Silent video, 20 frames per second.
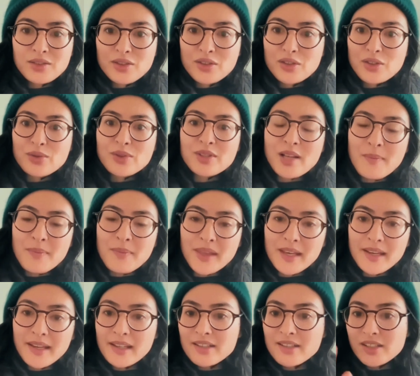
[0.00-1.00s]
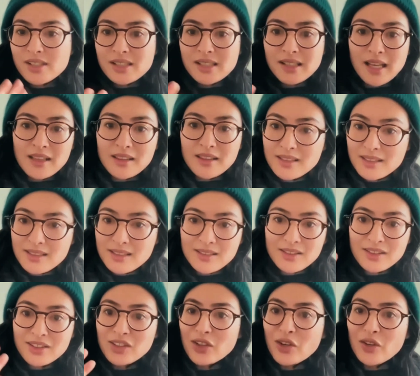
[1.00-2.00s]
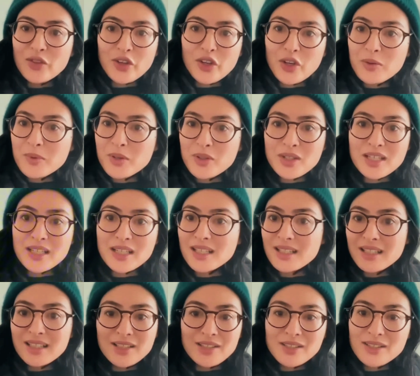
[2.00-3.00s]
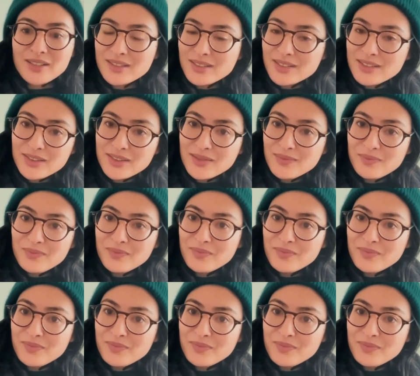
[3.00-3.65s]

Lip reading: do something and just let the community